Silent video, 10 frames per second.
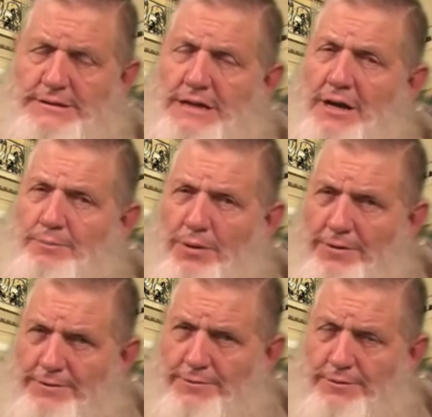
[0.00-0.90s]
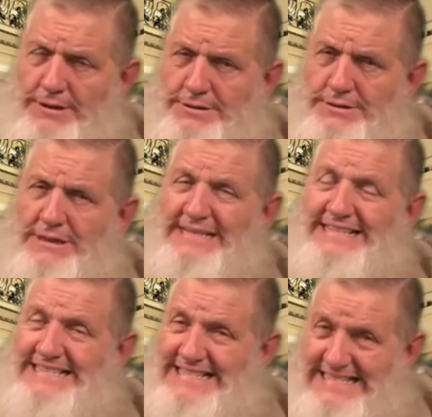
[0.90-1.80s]
not a part of the creation,
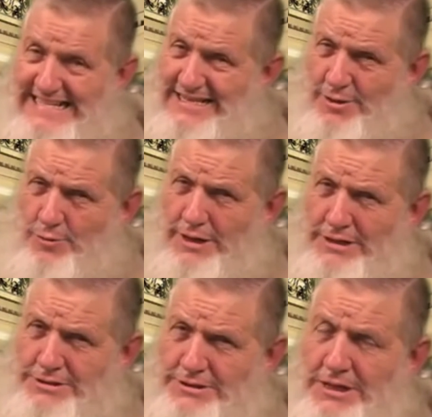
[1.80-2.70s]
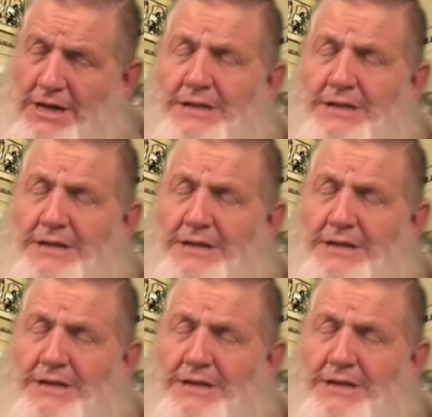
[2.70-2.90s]
doesn't need the creation,